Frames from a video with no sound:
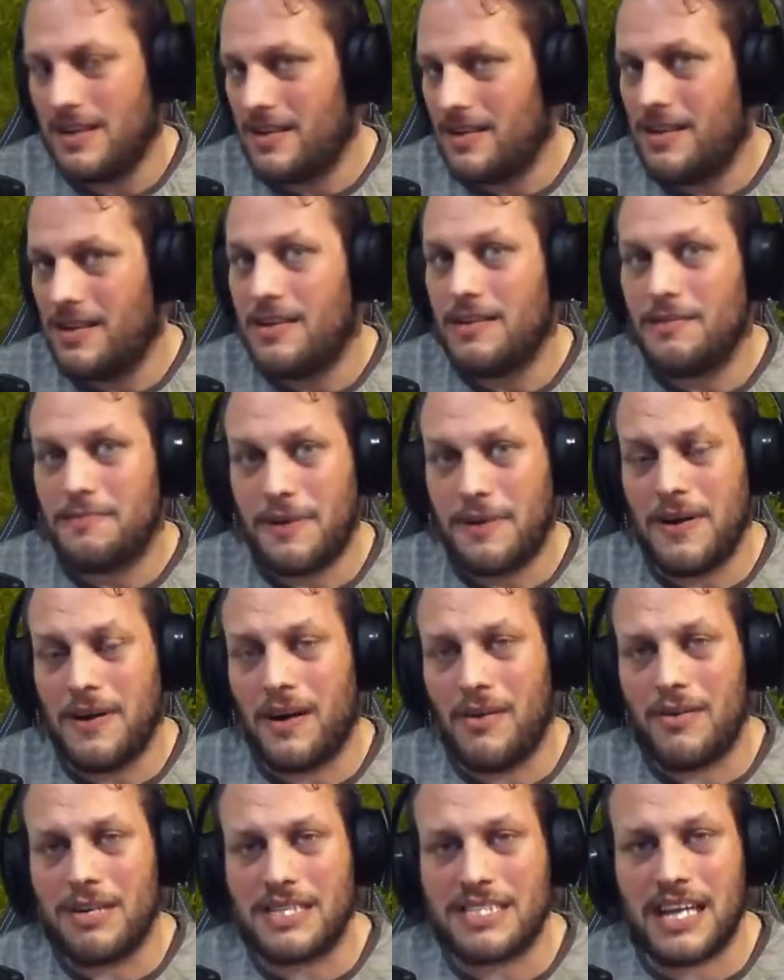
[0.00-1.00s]
But I want
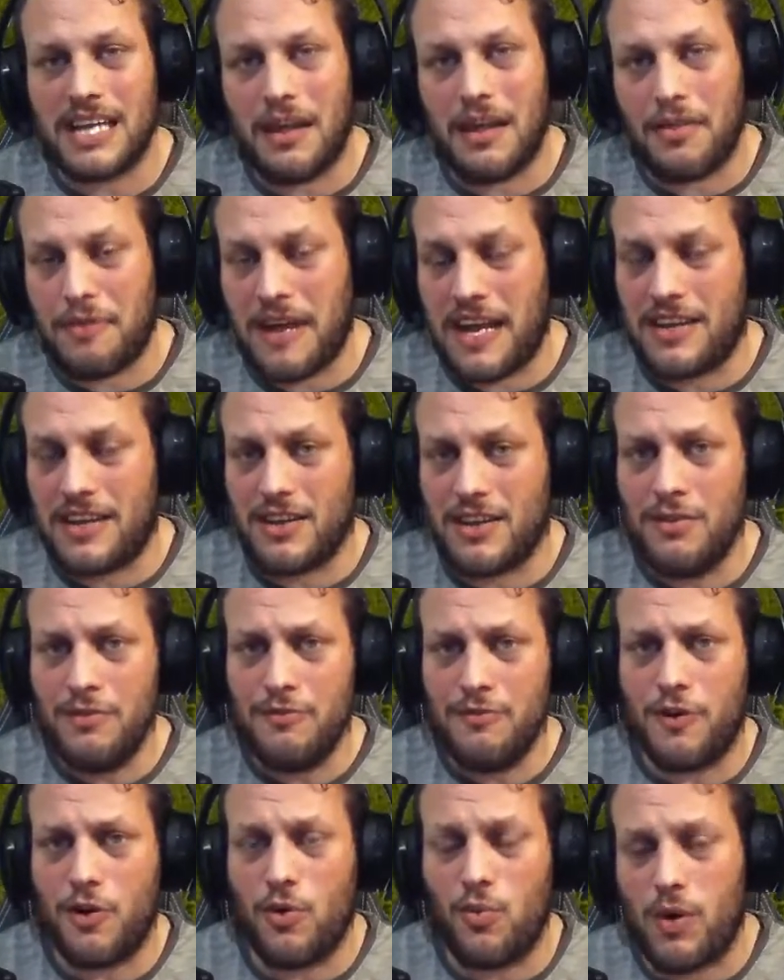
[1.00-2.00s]
to say a thank you
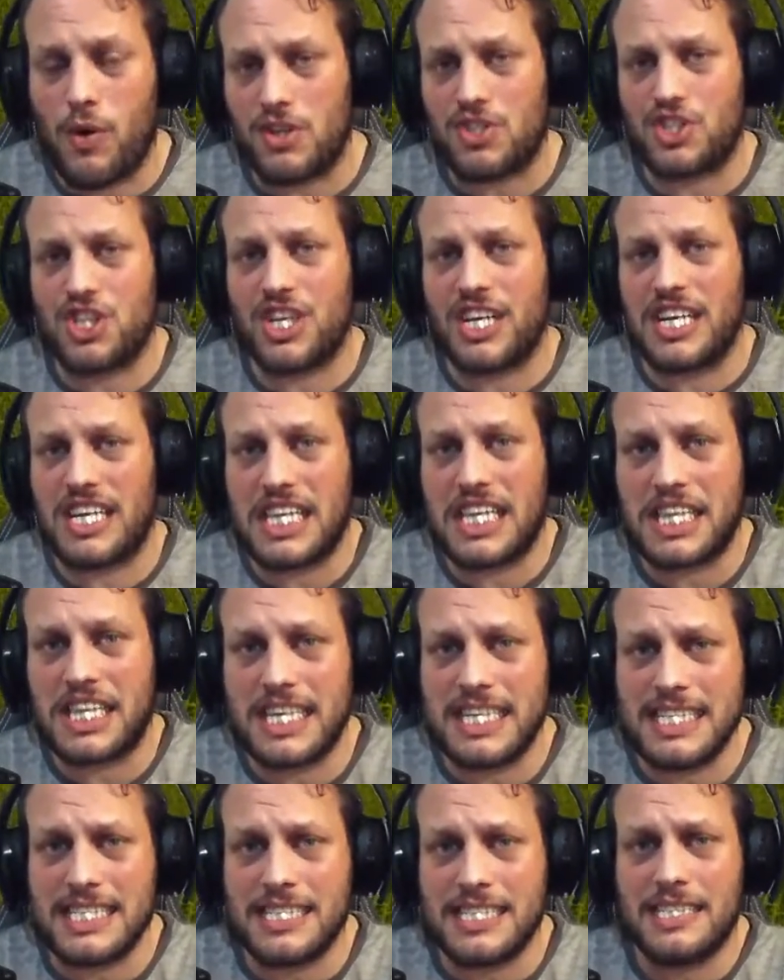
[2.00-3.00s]
for watching
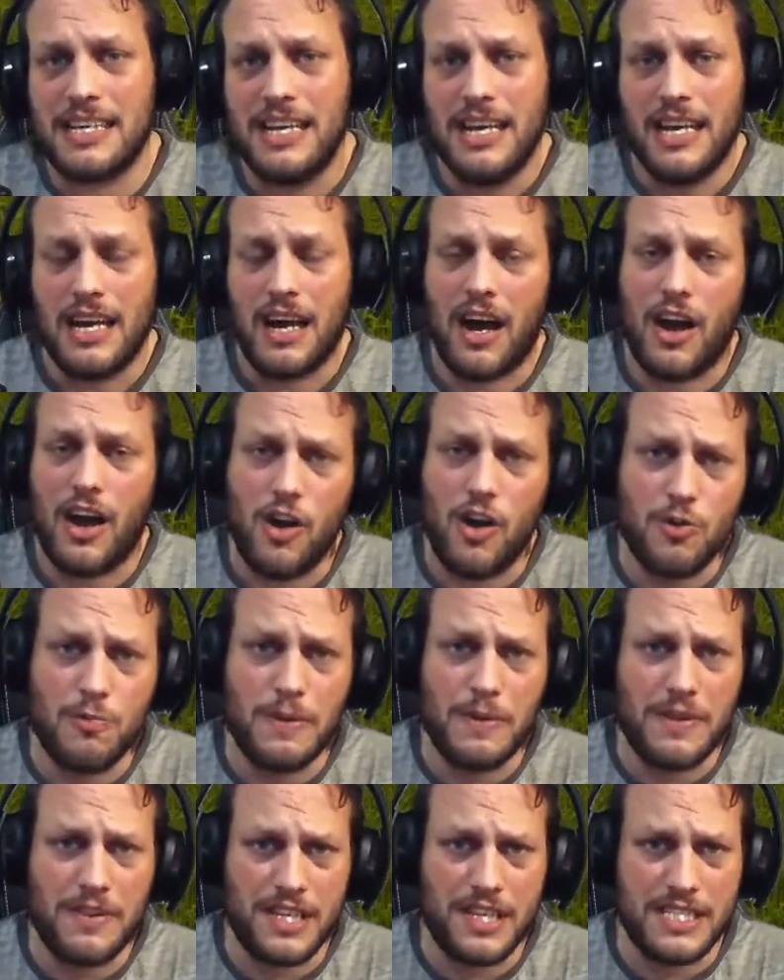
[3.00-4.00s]
this. I hope
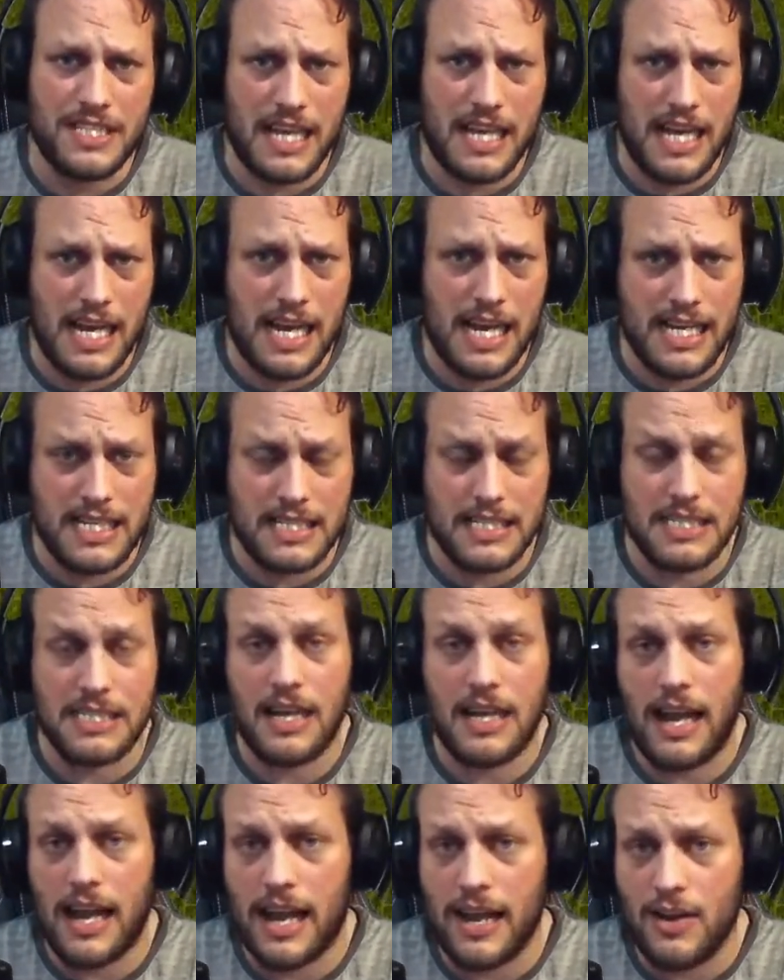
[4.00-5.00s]
this has
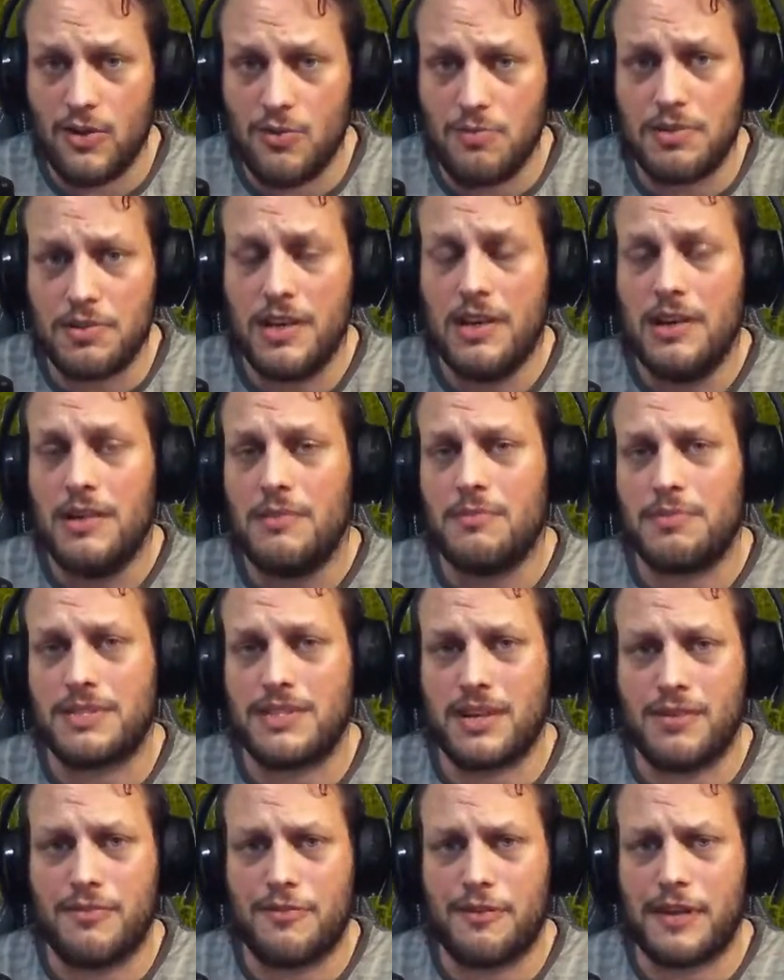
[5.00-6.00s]
helped. But don't
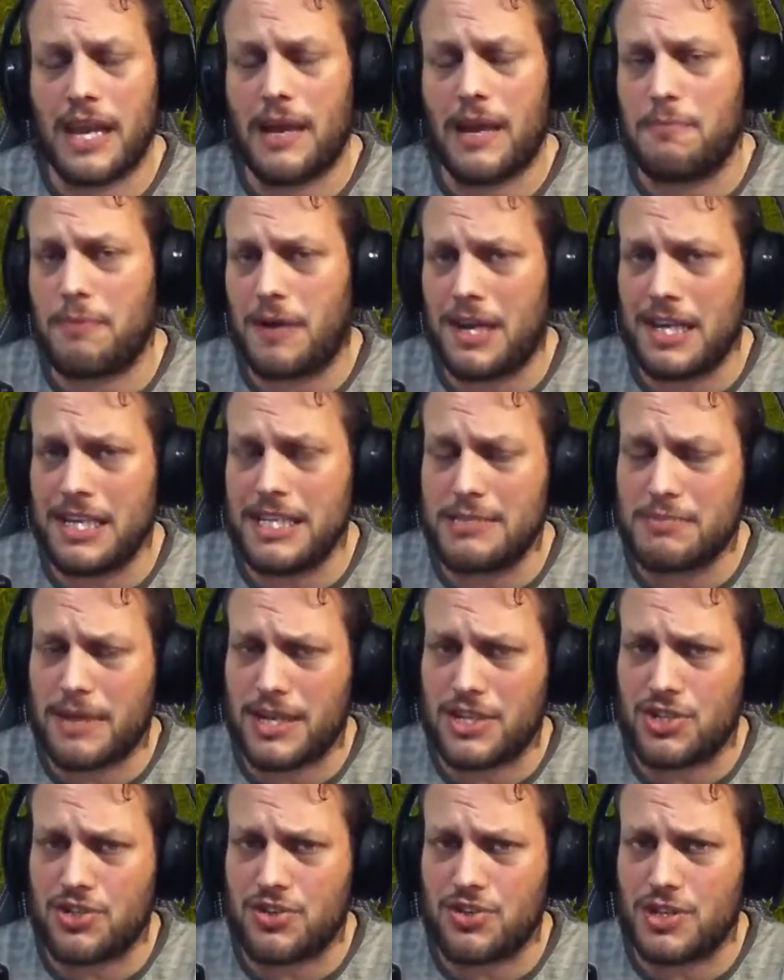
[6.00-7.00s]
forget, please make
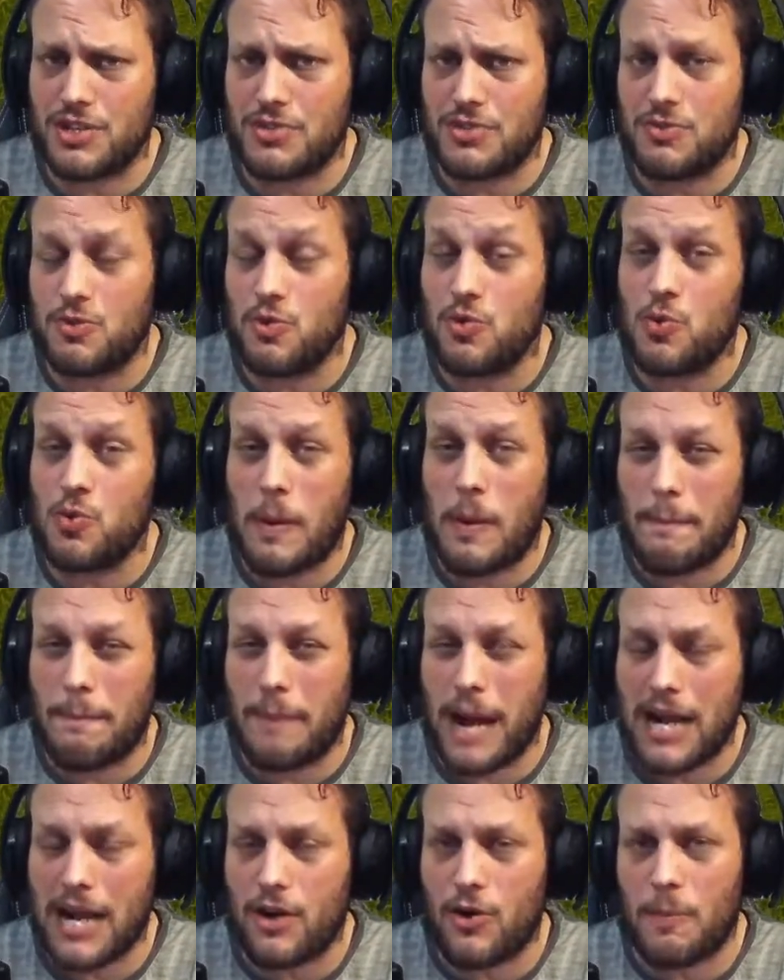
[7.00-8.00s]
sure you do
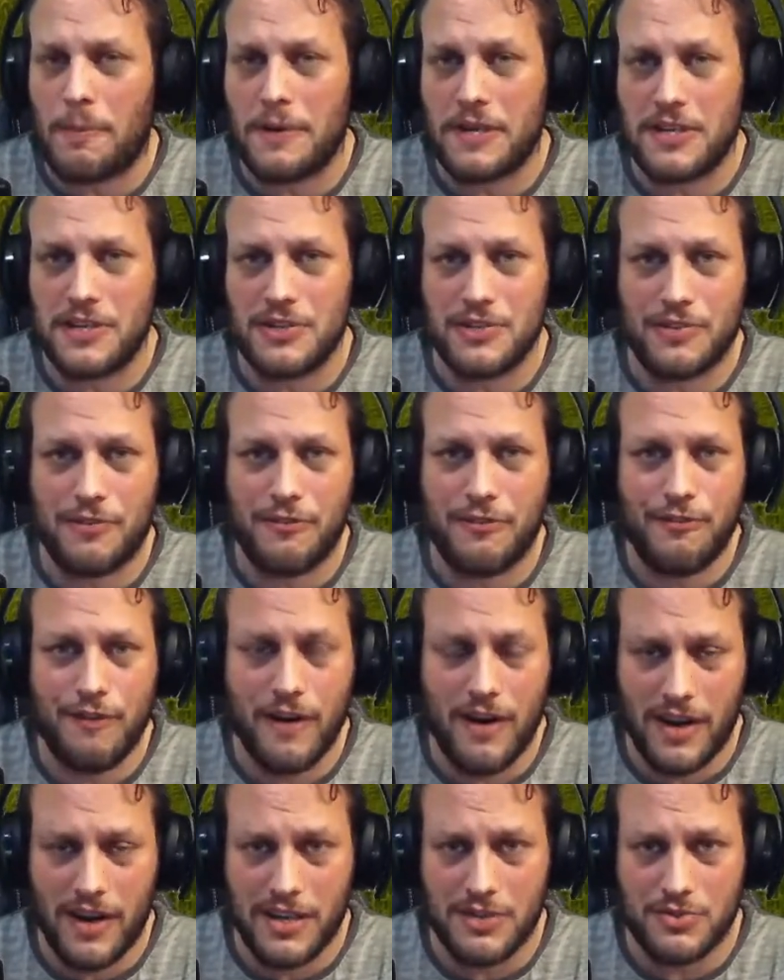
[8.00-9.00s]
back up your
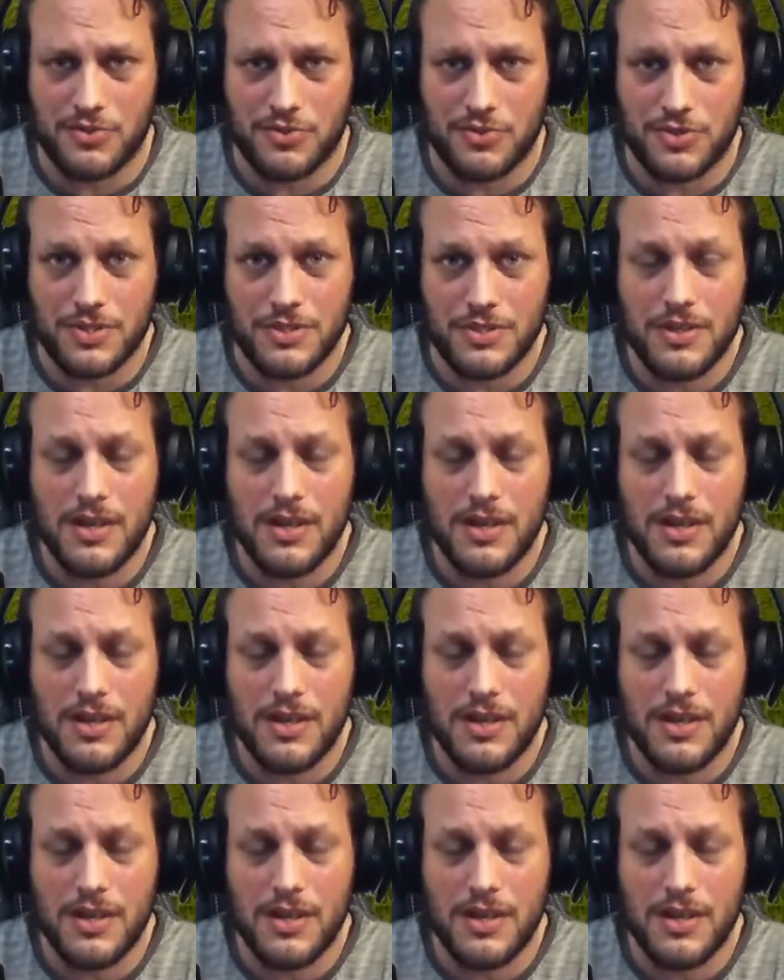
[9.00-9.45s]
files.